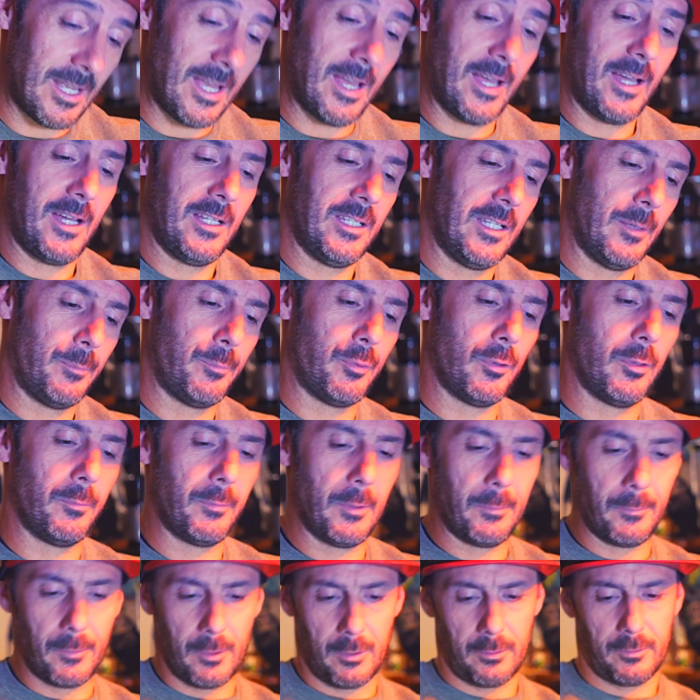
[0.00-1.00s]
I had a
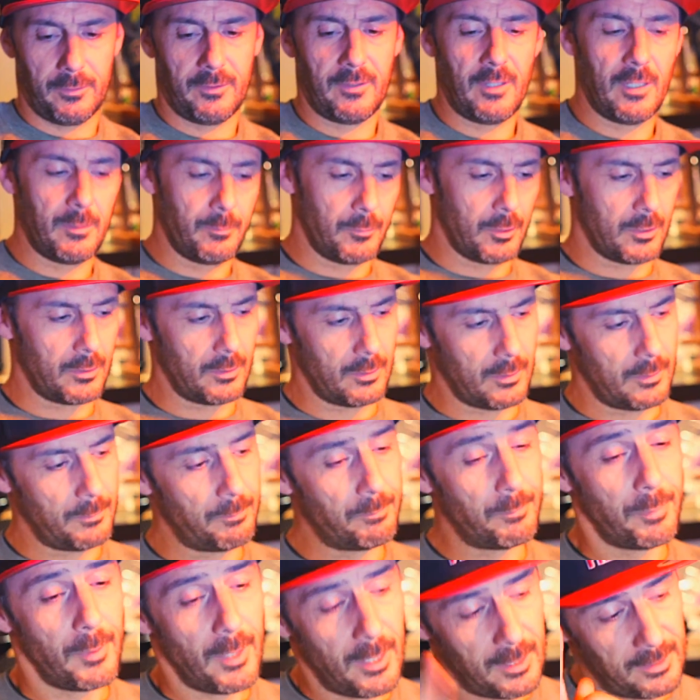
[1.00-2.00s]
problem a long time ago.
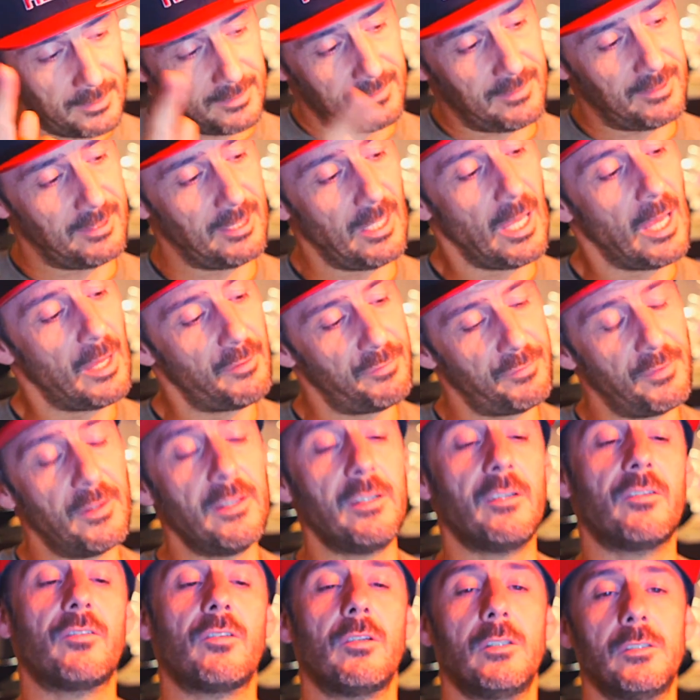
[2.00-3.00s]
But I
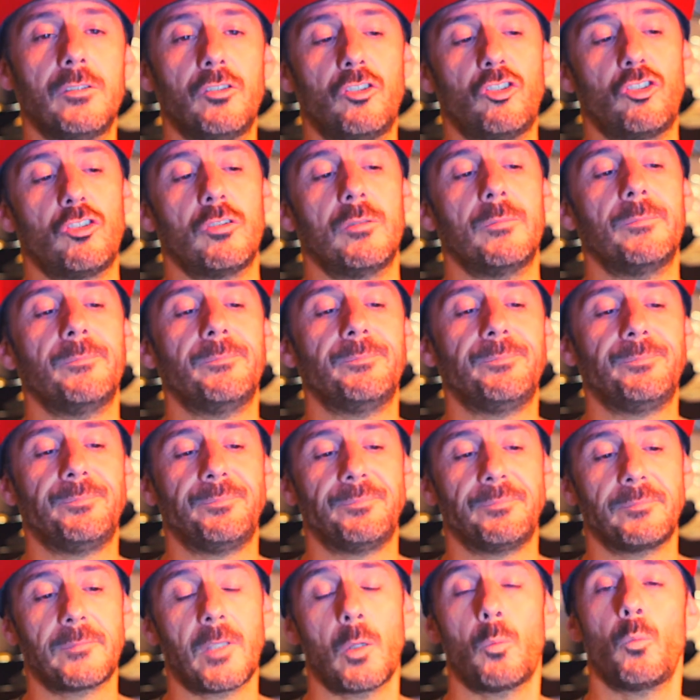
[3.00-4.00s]
find a solution.
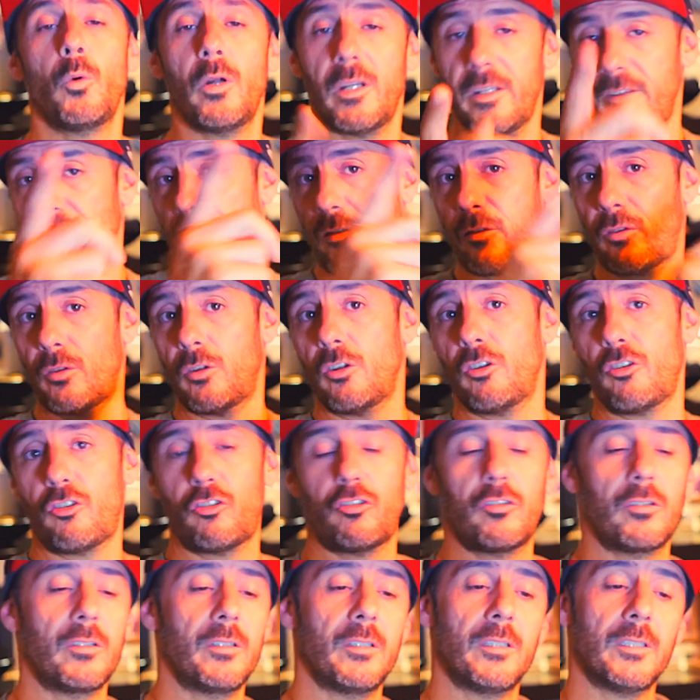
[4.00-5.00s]
What is a
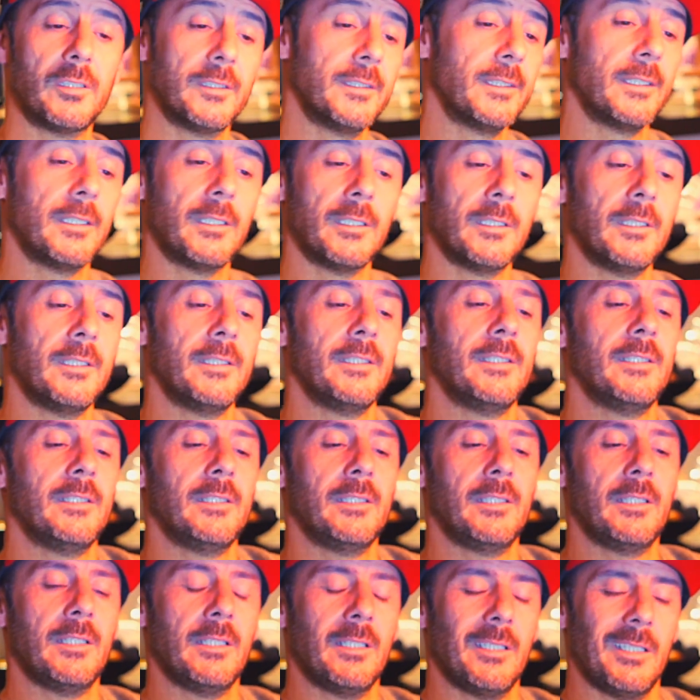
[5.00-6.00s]
solution?
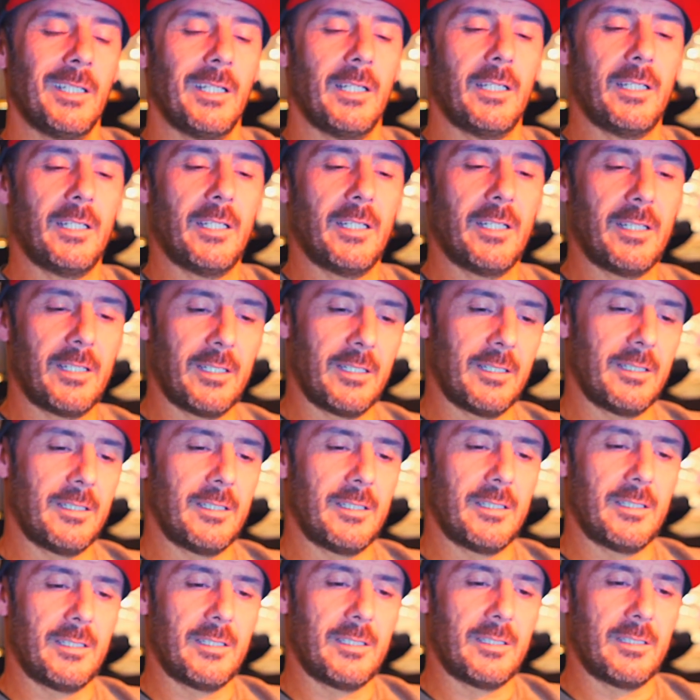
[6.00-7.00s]

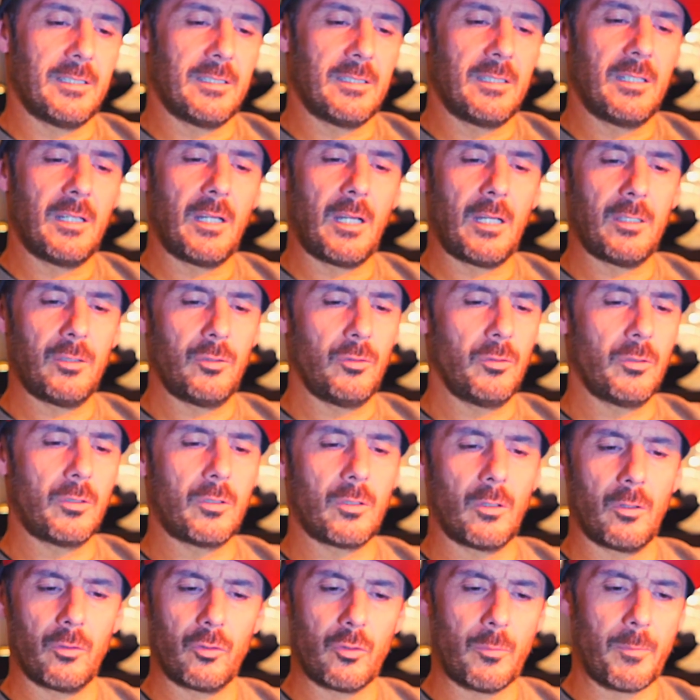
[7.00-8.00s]
How do you
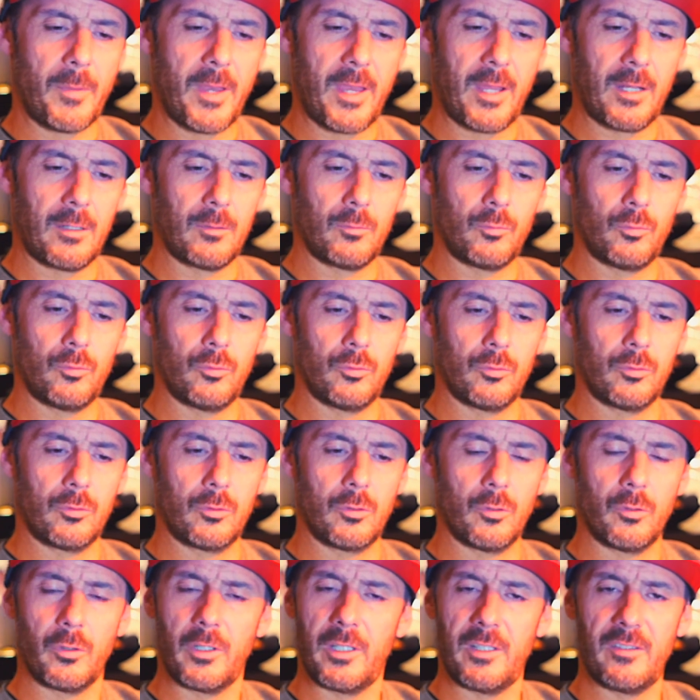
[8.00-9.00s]
call the man who
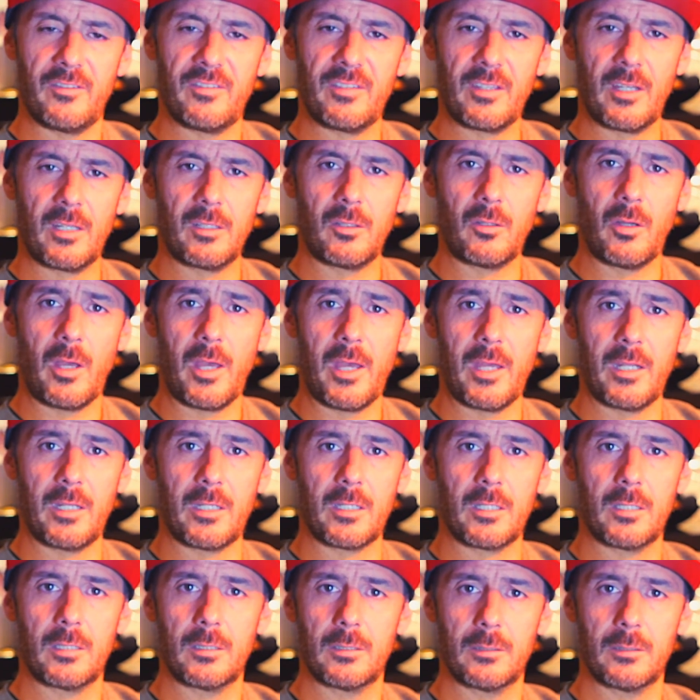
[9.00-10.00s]
go inside your head?